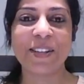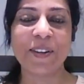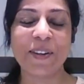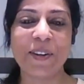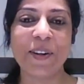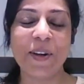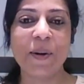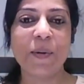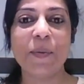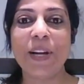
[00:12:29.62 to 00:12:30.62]
So
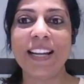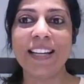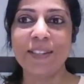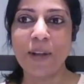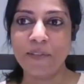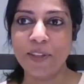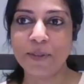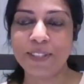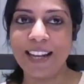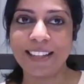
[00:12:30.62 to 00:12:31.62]
we have
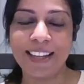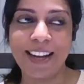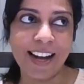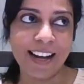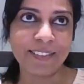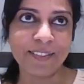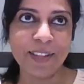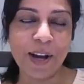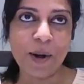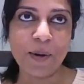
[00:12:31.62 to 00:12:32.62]
used that car
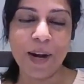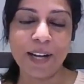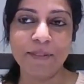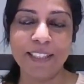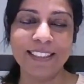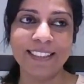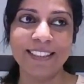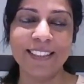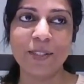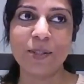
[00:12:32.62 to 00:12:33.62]
now, I
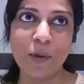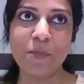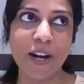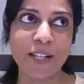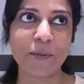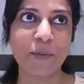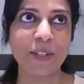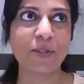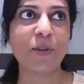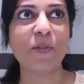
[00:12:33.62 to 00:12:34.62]
mean, so much. We
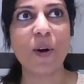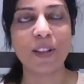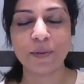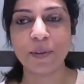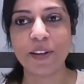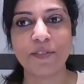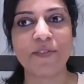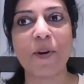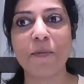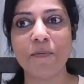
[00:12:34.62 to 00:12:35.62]
drove all the way
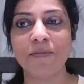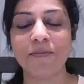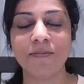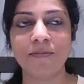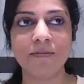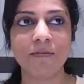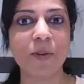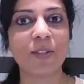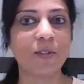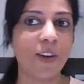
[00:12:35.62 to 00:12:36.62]
from
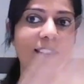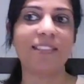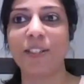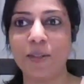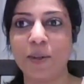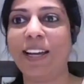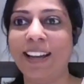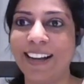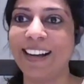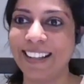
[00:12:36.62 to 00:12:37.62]
Puerto Vallarta to
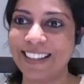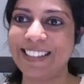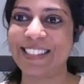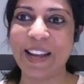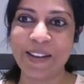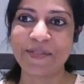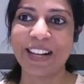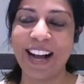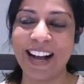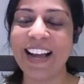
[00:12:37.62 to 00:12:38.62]
here in the same
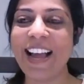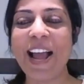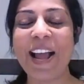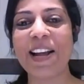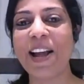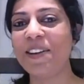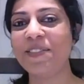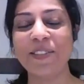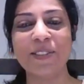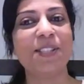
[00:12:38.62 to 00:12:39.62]
car and
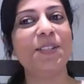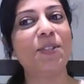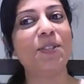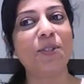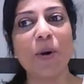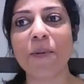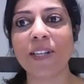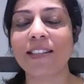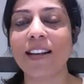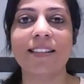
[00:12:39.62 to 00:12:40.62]
have used it so
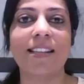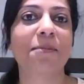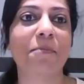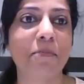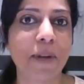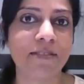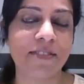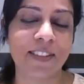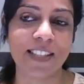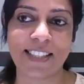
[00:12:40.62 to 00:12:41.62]
much that it has paid
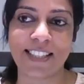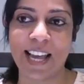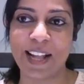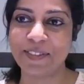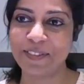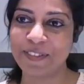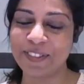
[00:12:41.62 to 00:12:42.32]
for itself.